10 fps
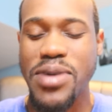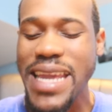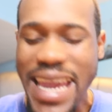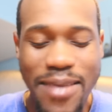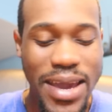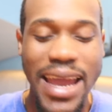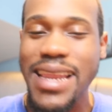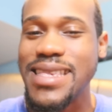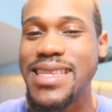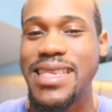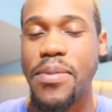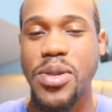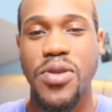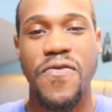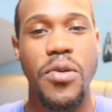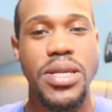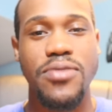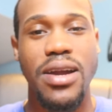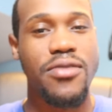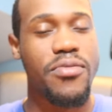But again, man, this this episode is
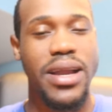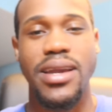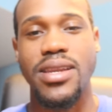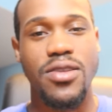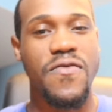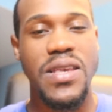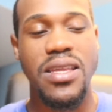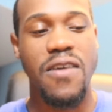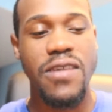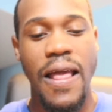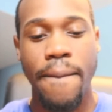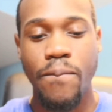focused around the Rebecca and Luffy stuff,